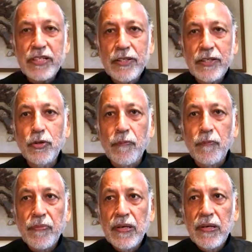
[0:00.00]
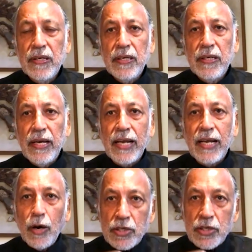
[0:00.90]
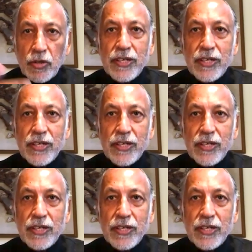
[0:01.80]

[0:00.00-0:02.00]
Mm-hmm. And how it's contributed.